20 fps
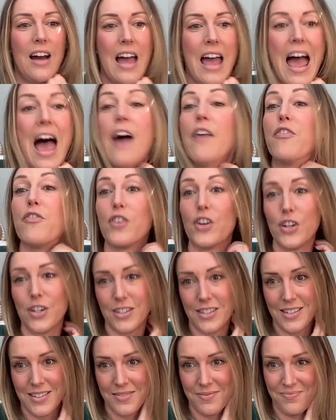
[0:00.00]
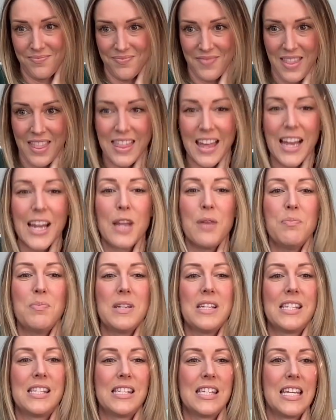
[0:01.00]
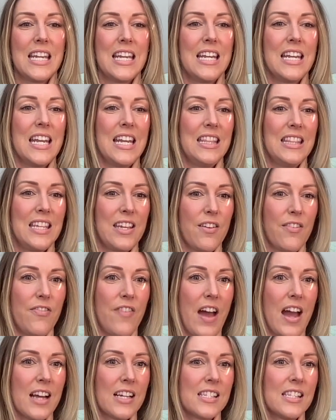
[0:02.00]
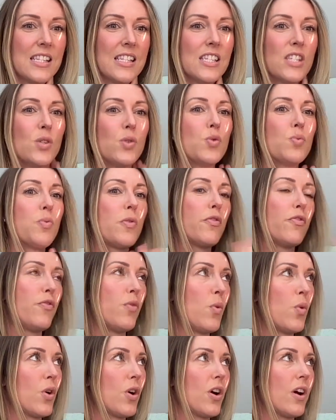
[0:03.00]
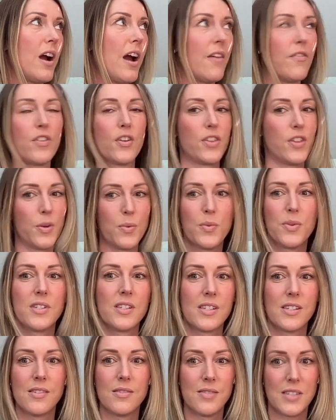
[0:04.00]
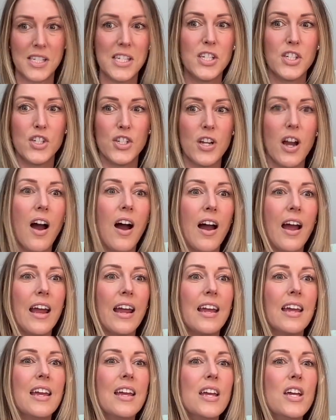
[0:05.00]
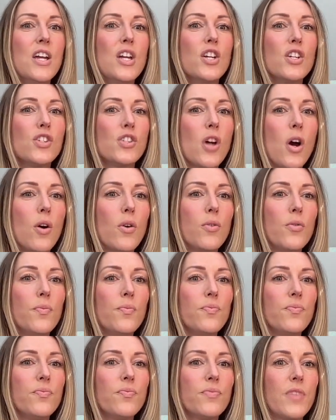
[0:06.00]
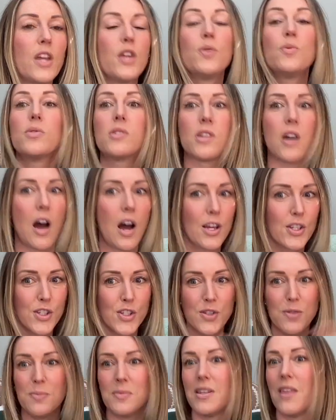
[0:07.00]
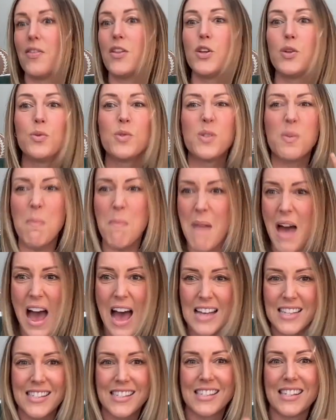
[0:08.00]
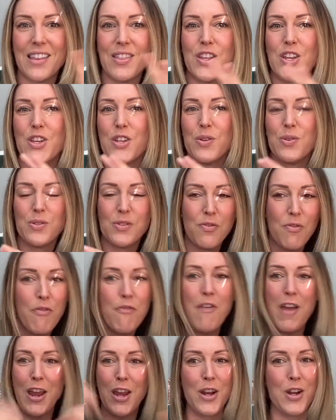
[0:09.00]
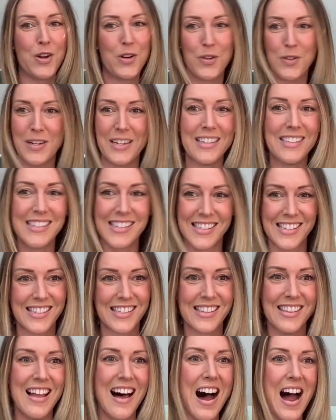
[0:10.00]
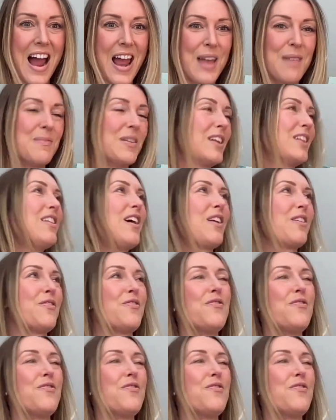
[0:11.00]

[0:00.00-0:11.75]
effort that can be seen in the effects. This was before everything was CGI. So they use costumes and they use masks and they use fake green slime and a lot of